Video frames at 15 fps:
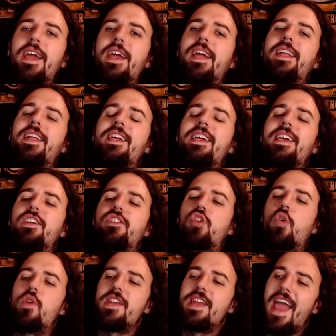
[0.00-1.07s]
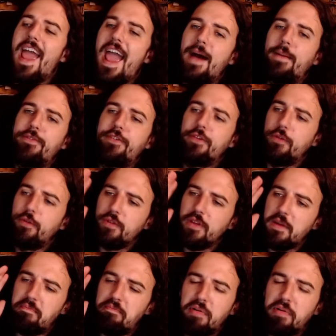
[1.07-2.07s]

And he is going to absolutely